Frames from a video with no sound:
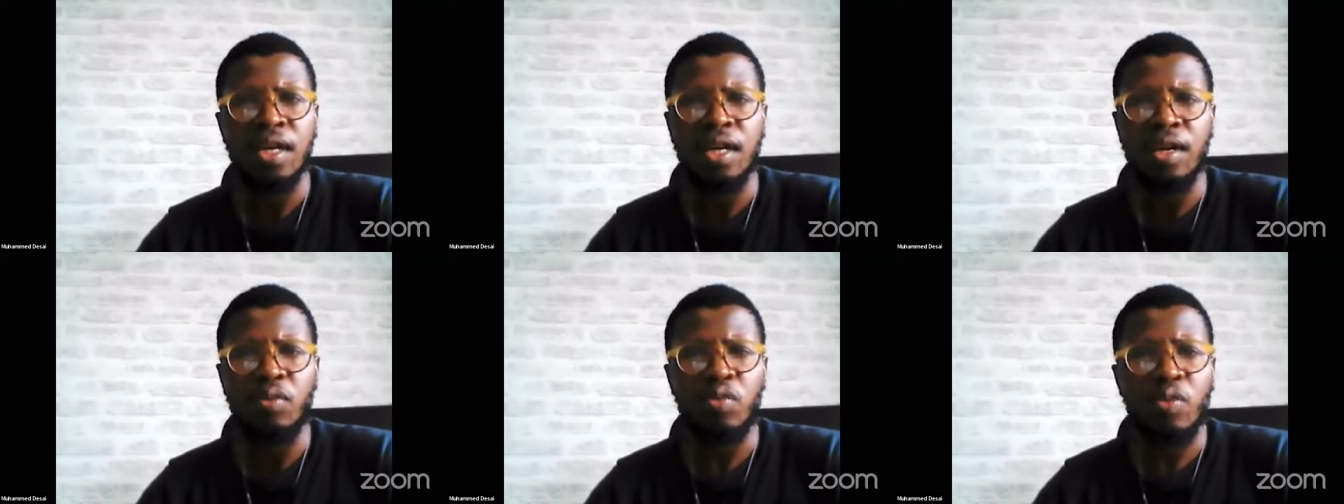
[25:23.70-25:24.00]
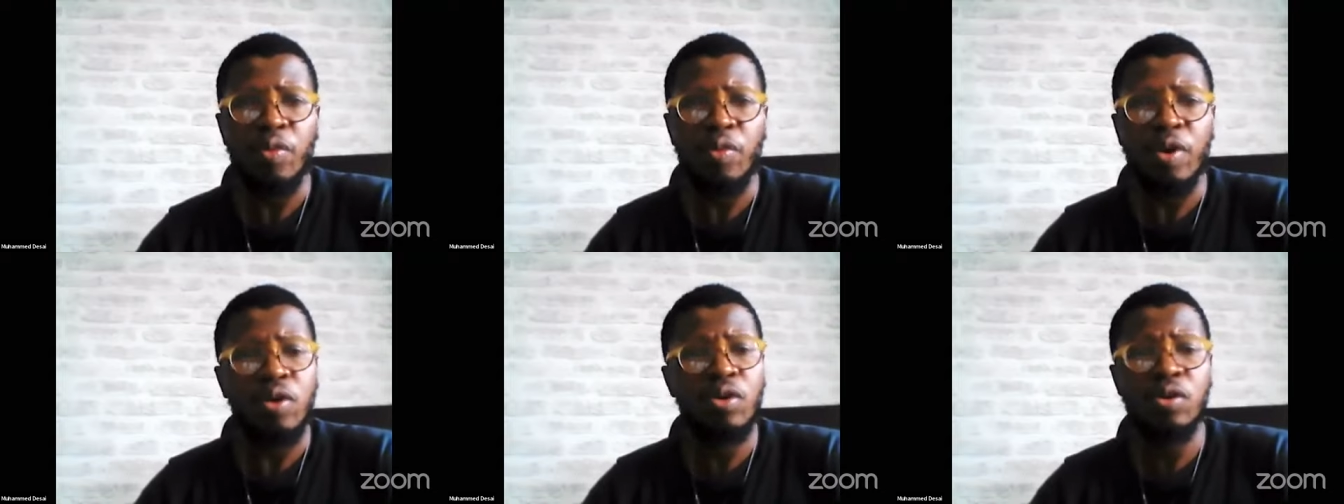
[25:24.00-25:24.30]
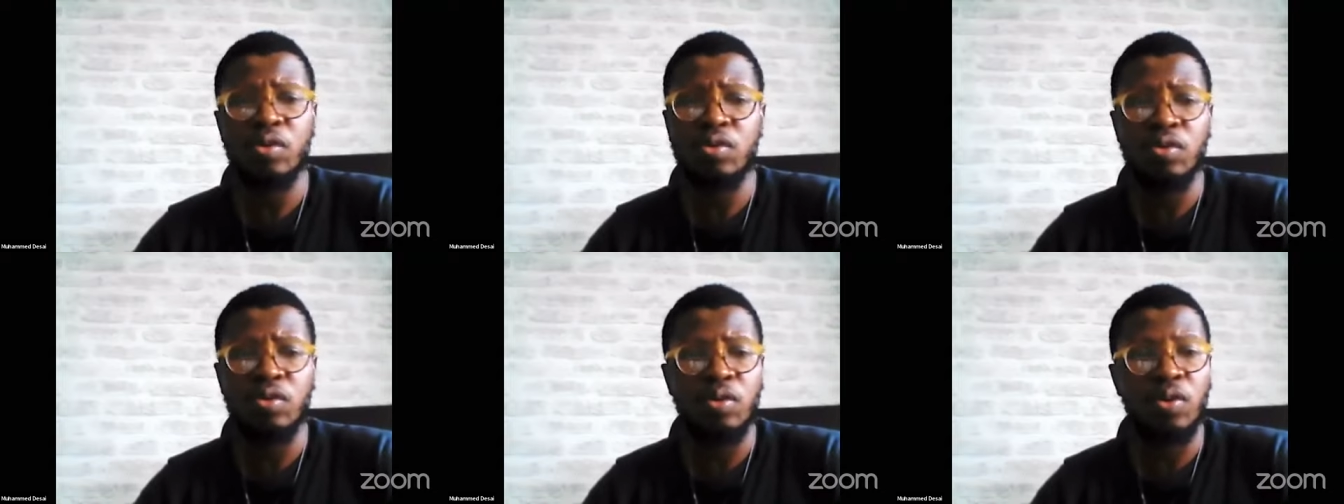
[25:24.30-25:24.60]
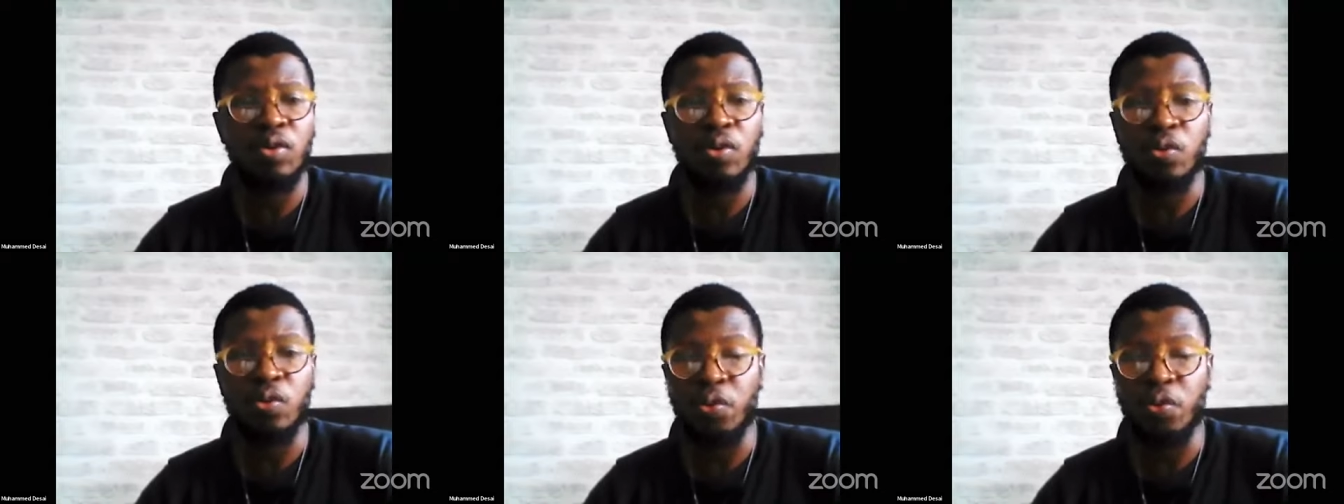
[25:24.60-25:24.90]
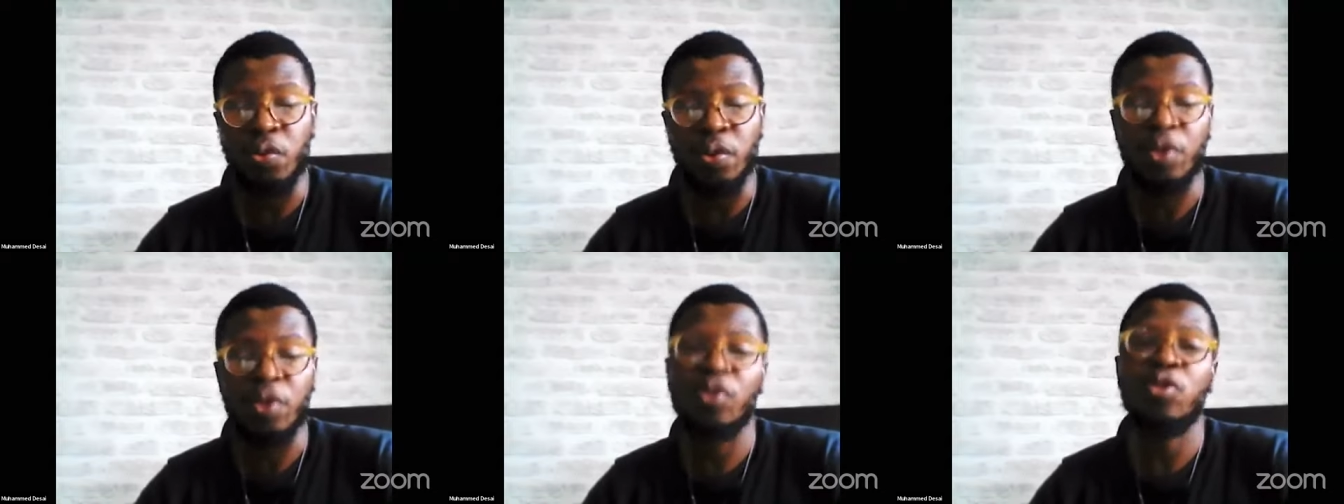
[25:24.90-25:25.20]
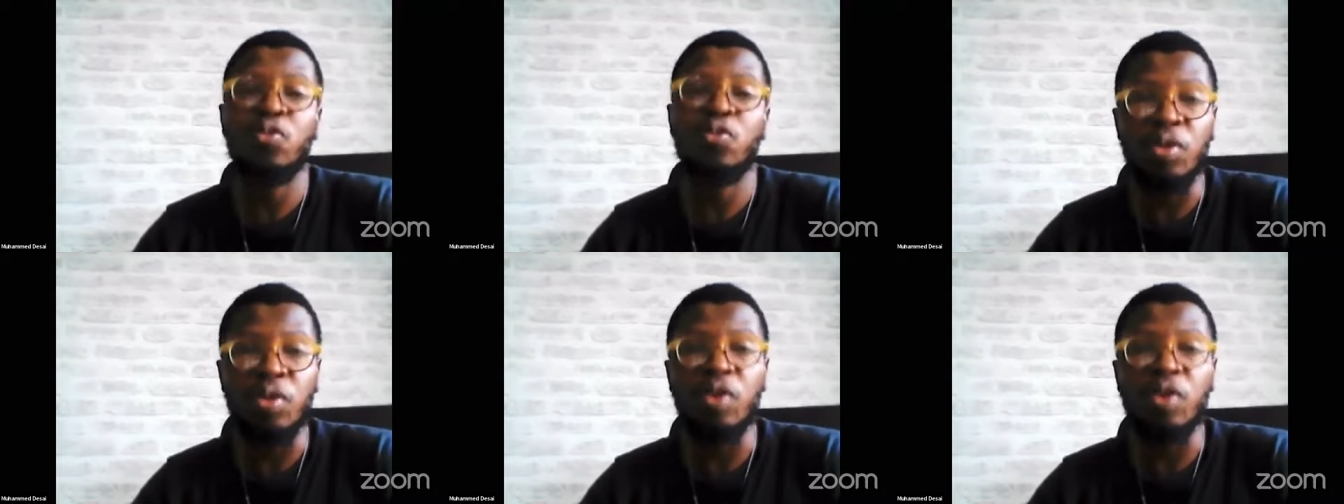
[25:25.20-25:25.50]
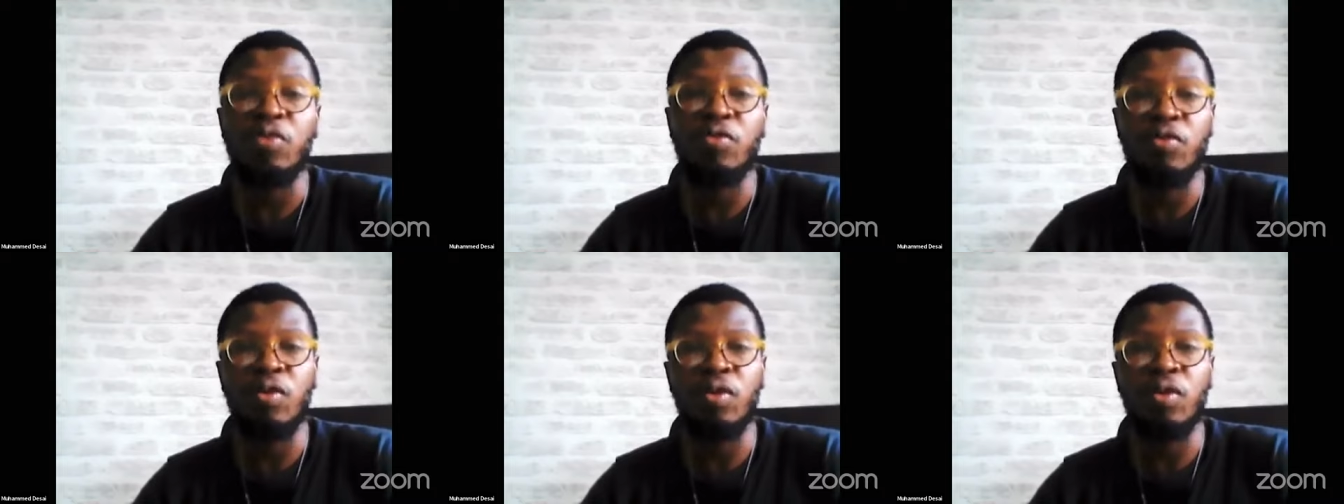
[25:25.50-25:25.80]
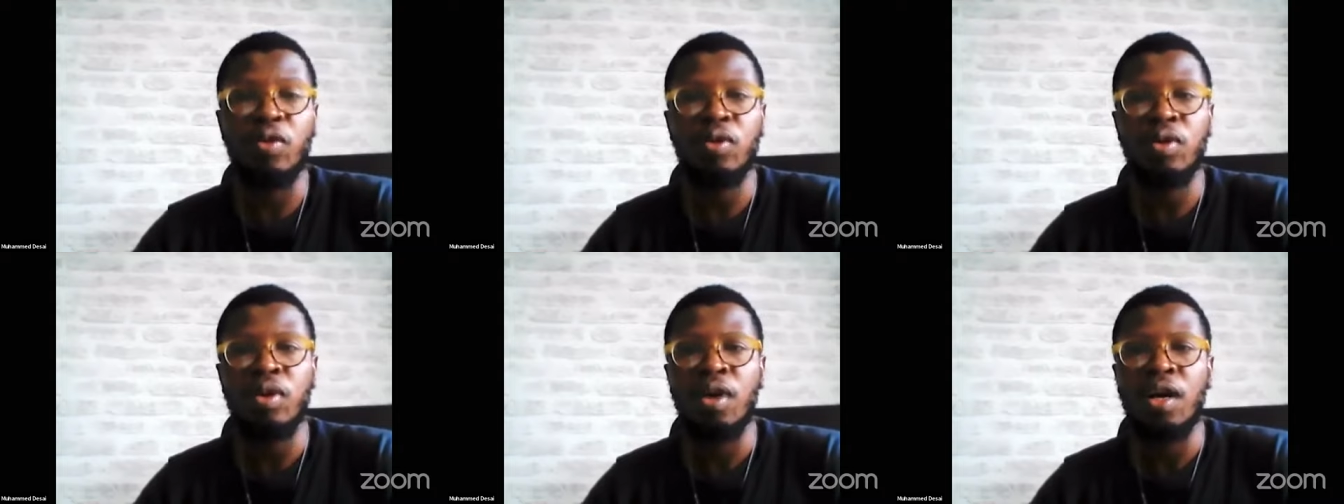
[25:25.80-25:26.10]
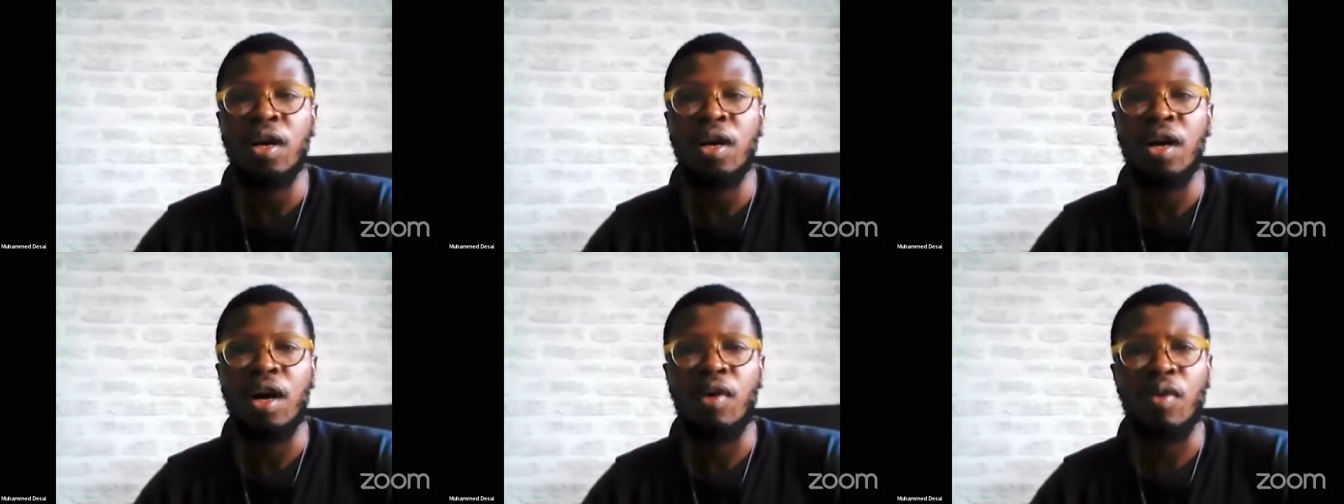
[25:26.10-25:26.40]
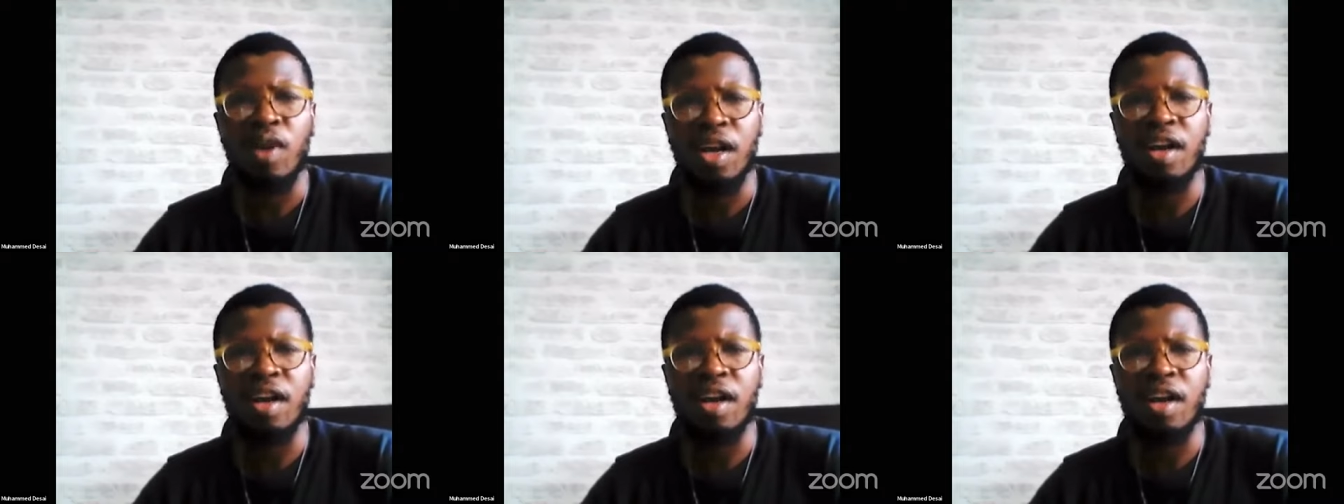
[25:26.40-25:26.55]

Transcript: and we may not know, we may not speak for our,